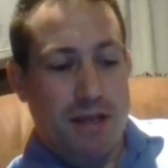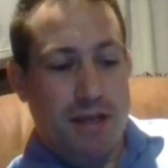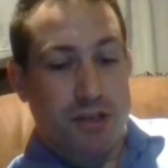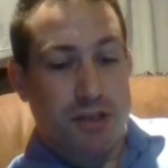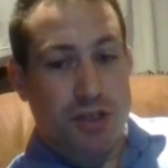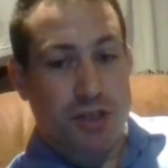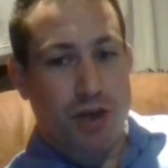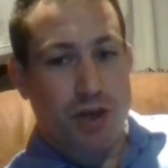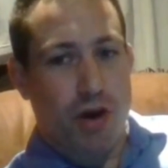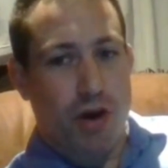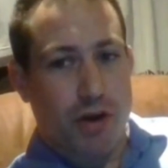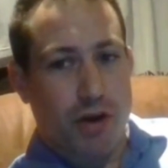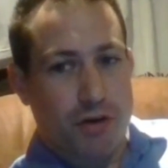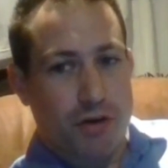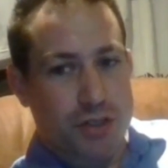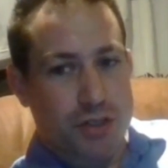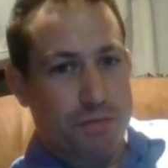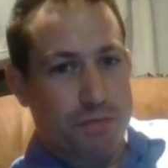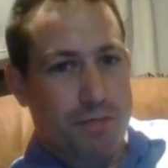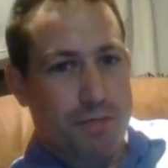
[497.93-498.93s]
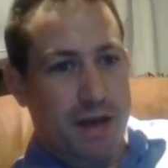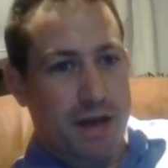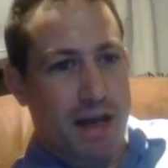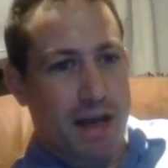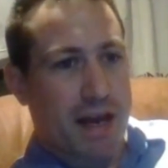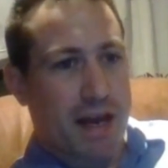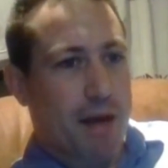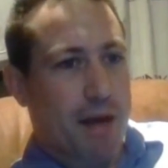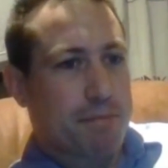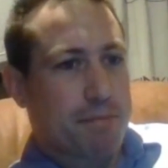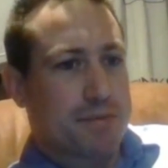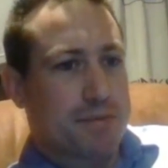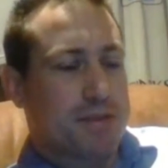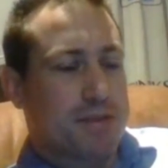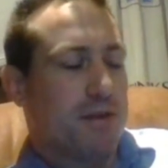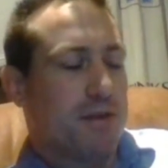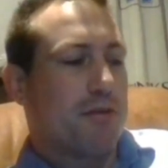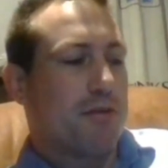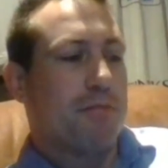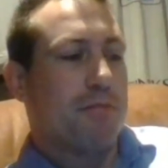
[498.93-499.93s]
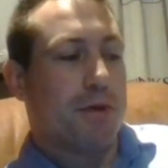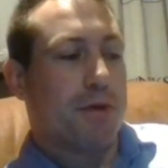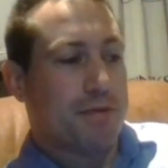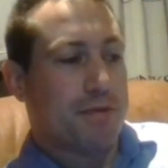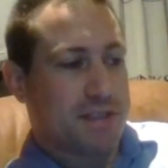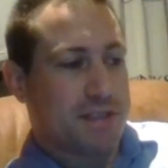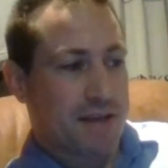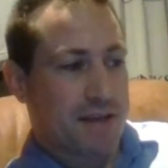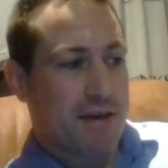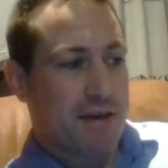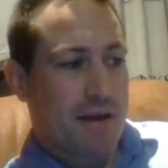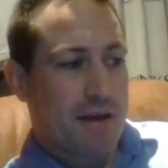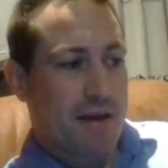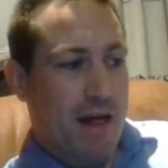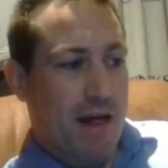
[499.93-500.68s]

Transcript: in Chicago should be an absolute beauty.